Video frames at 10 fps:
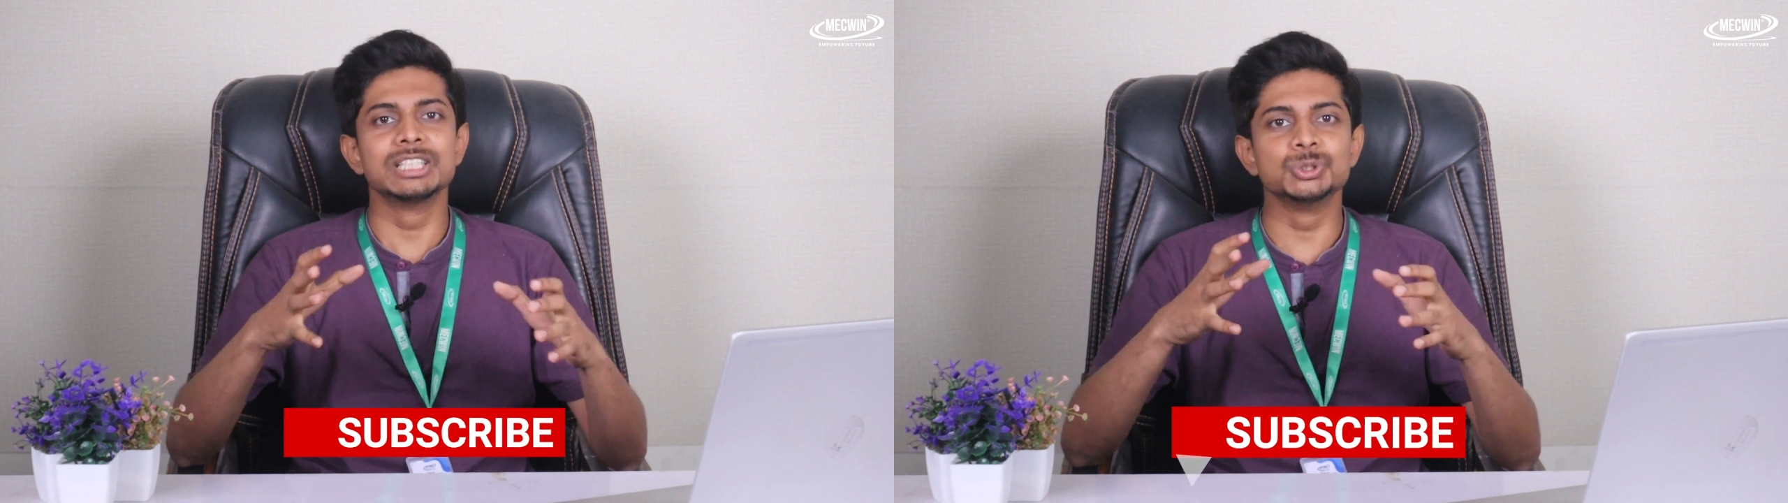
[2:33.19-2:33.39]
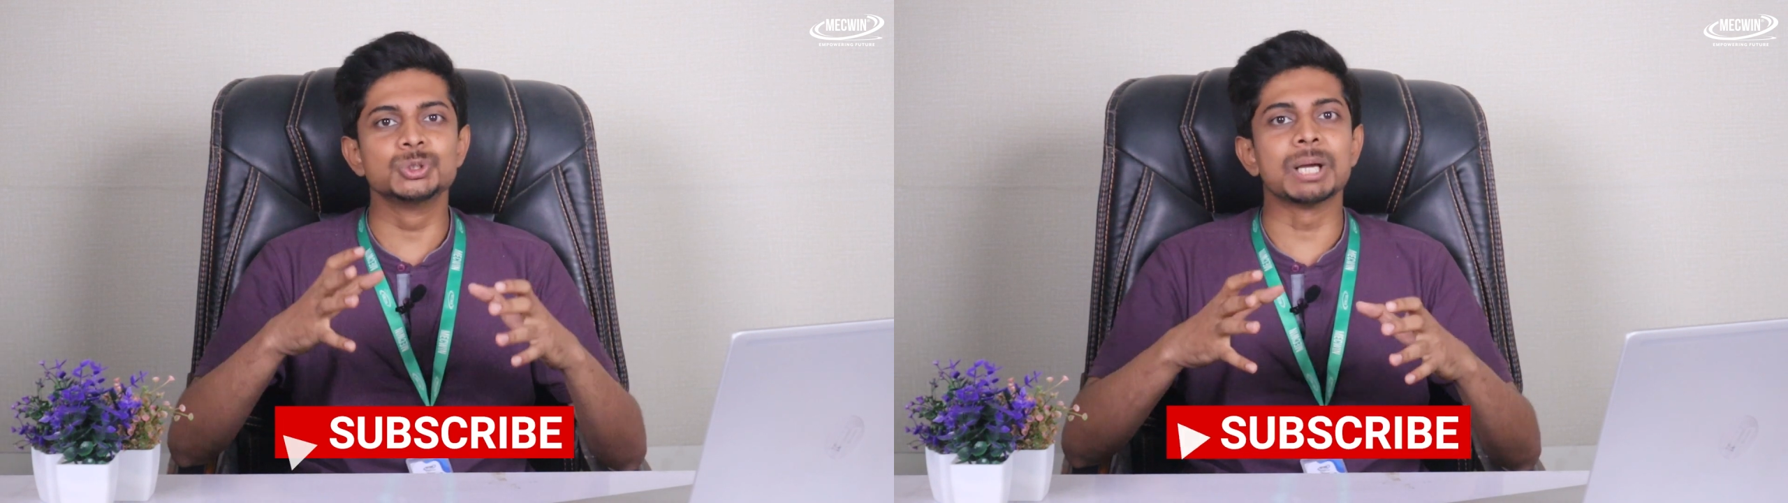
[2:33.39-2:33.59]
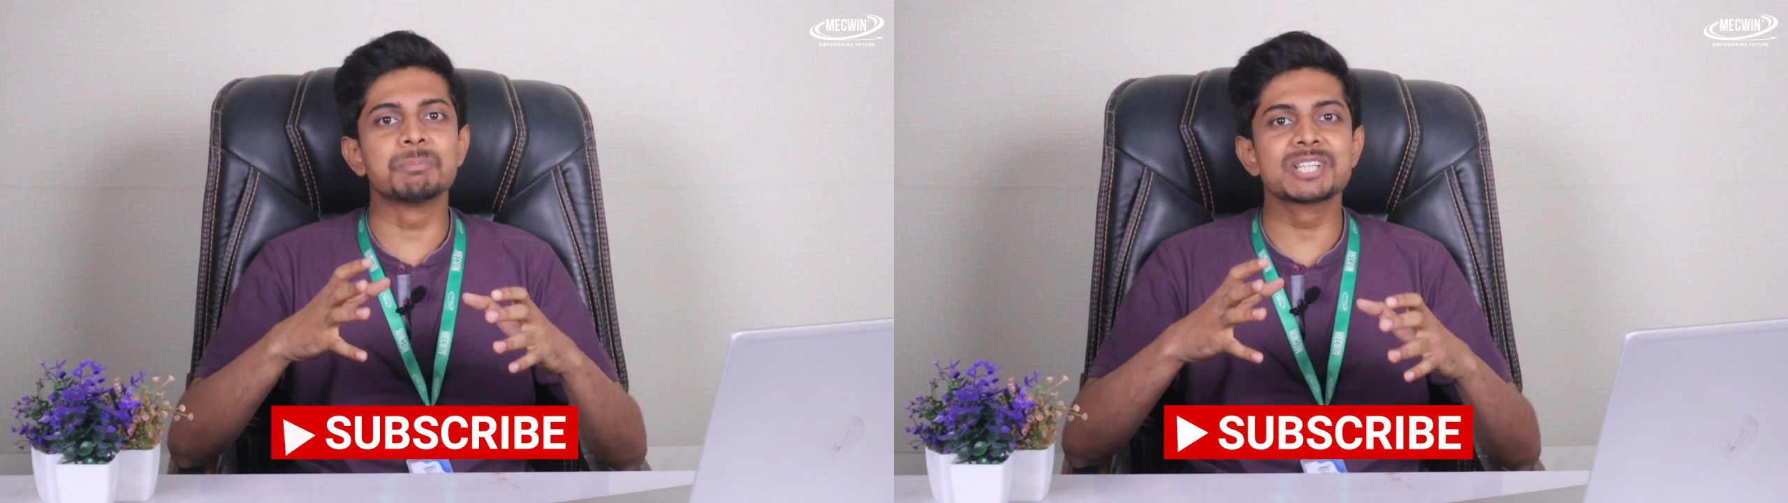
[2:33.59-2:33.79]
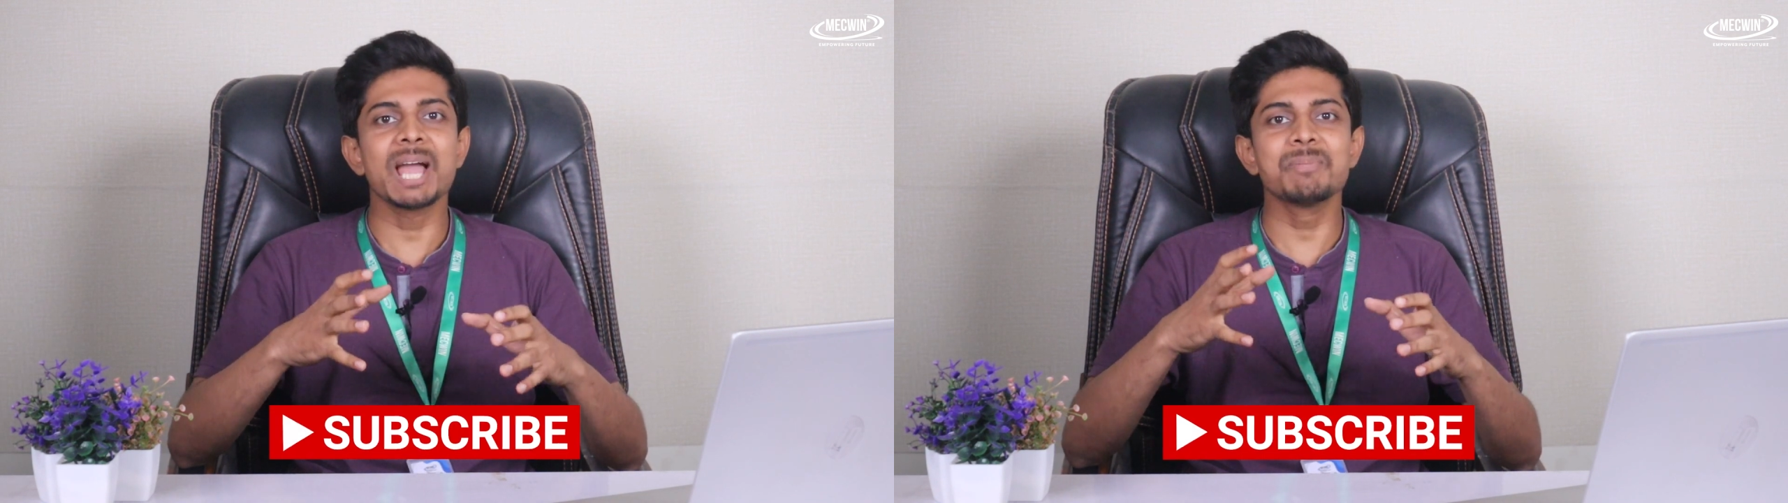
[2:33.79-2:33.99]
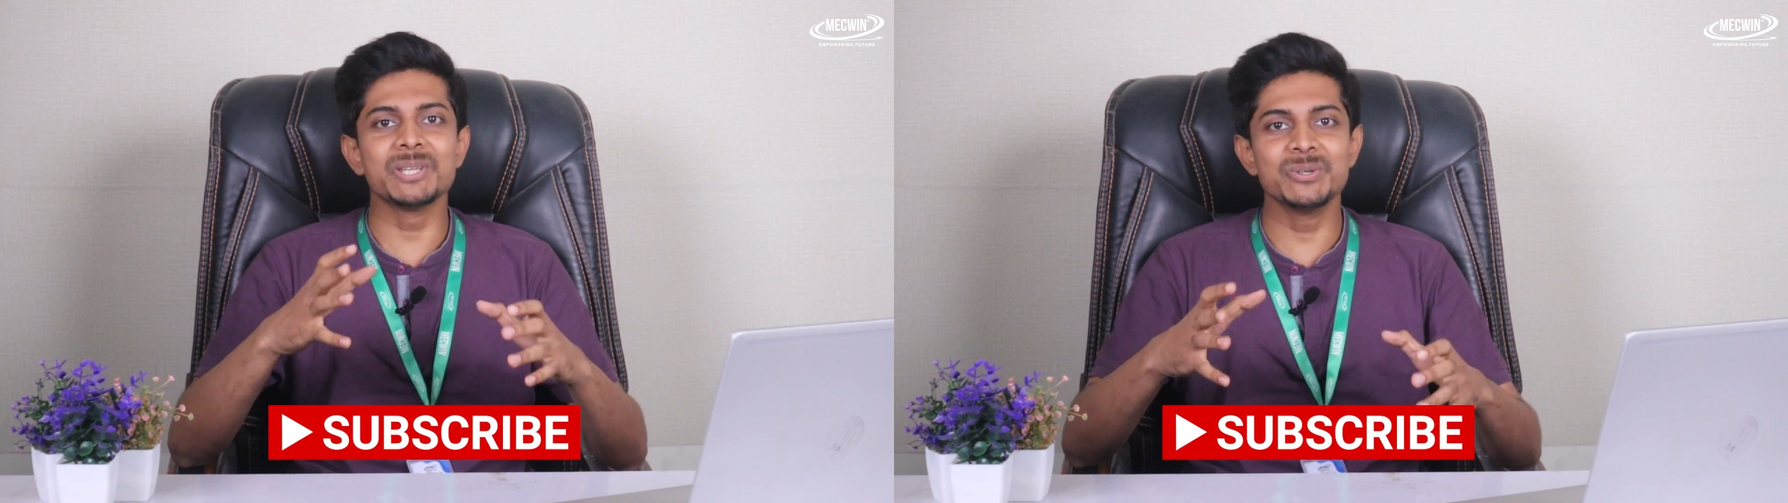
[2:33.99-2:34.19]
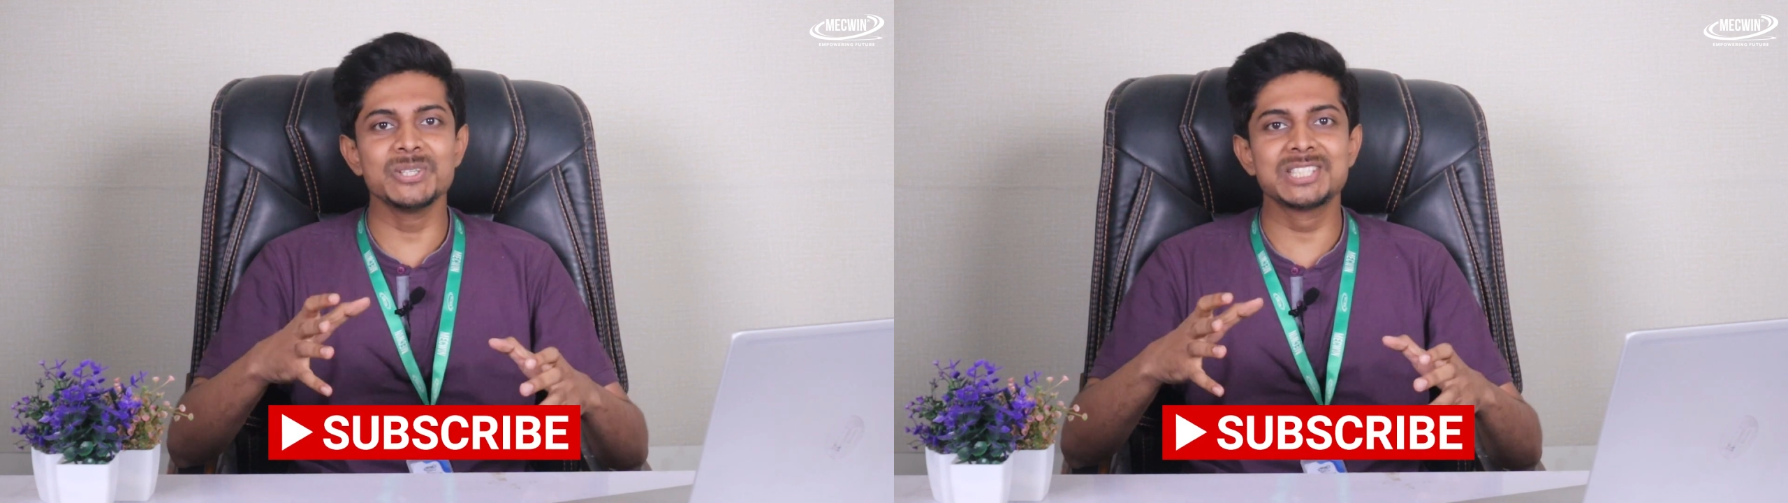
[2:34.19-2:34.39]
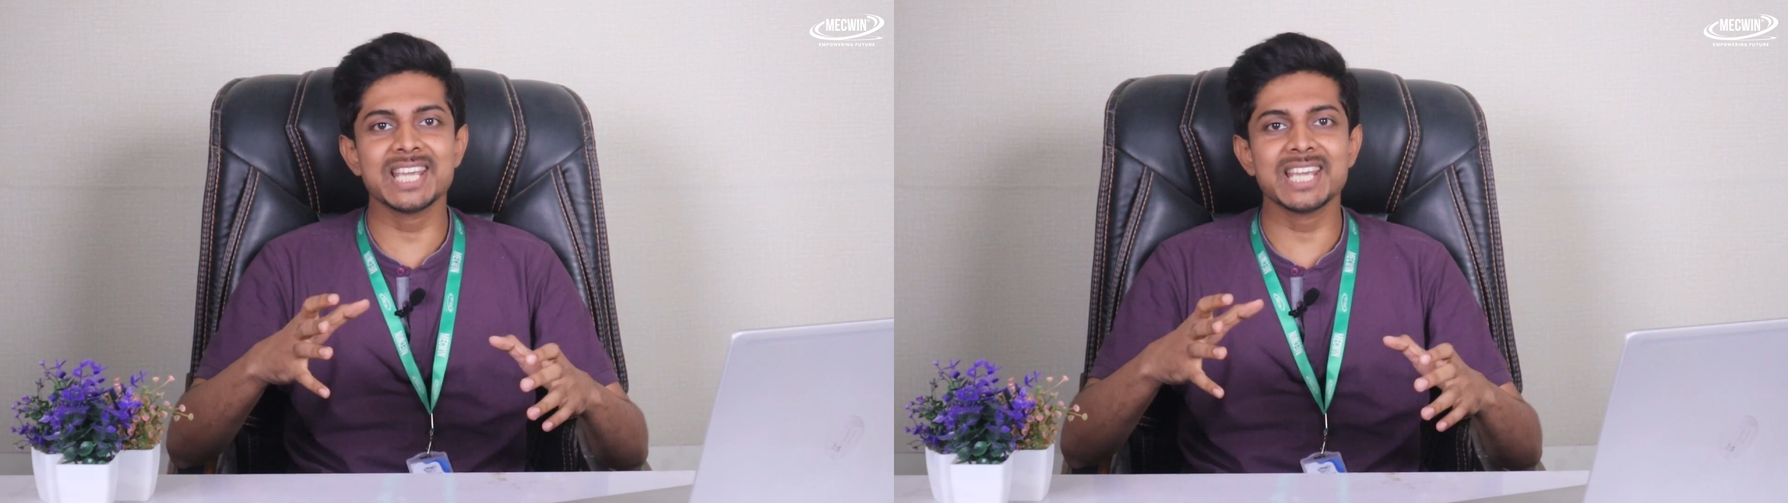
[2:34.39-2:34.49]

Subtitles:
to subscribe the YouTube